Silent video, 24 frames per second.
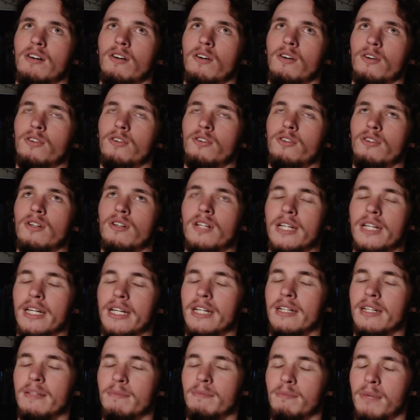uncle
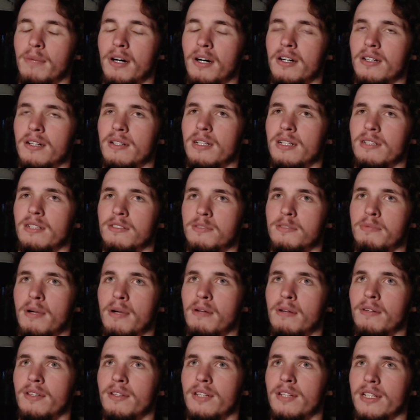and it was
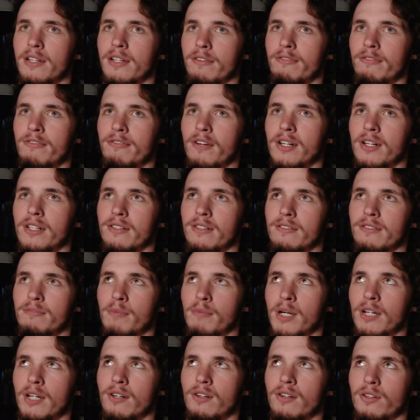probably like a friend of
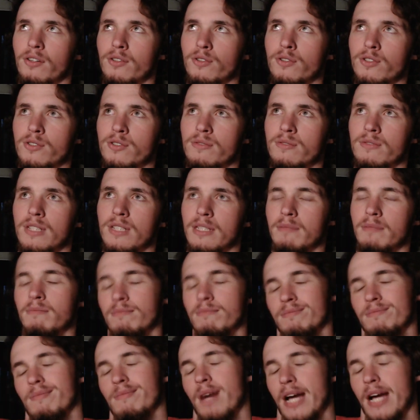my uncle's, like
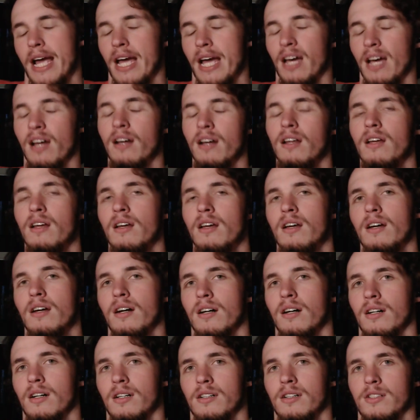my aunt.
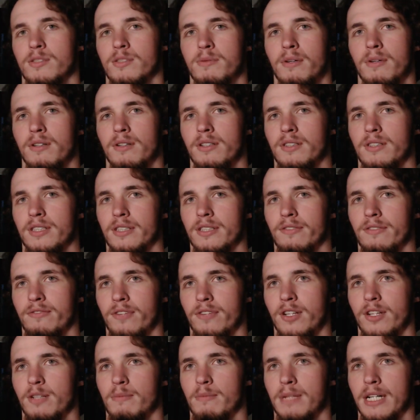It was probably like a
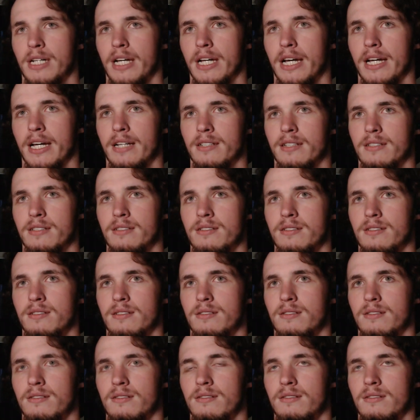friend of my aunt.
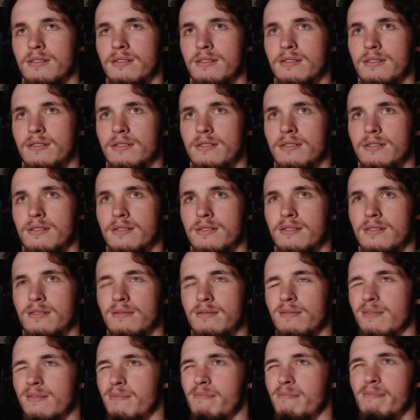
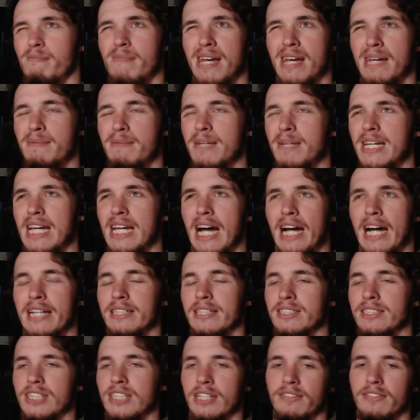Maybe I
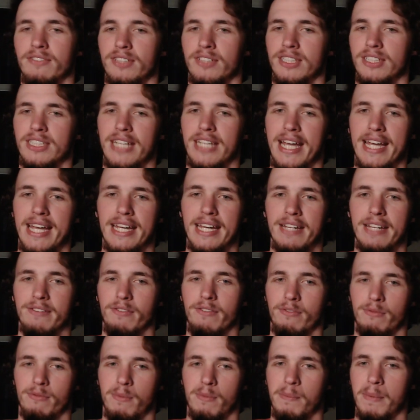genuinely can't even
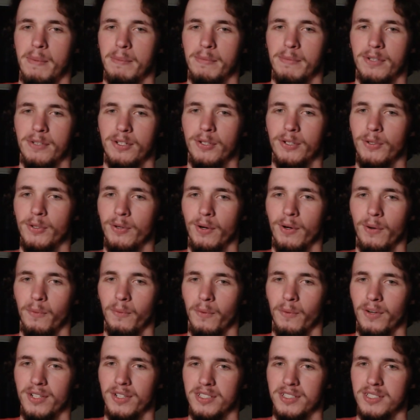remember who it
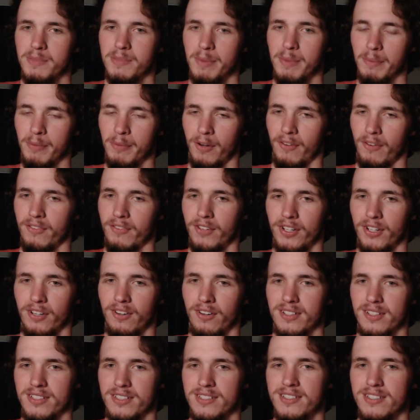was, to be perfectly
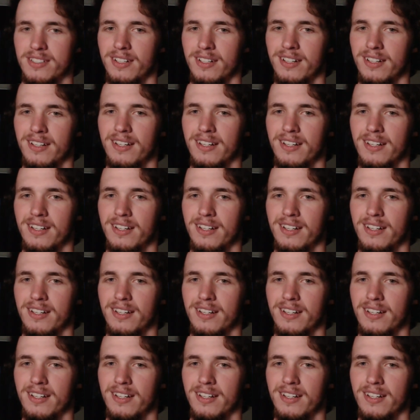honest.